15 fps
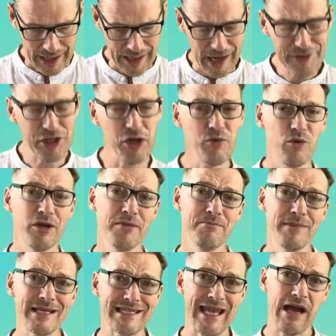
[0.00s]
And I don't want to
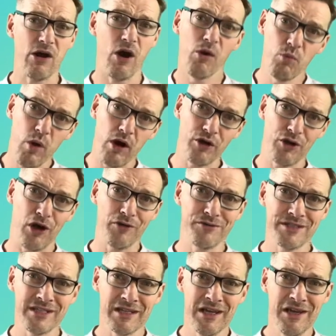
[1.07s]
miss out on what
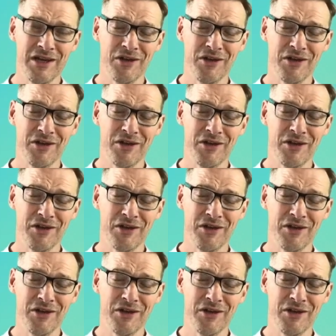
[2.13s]
God's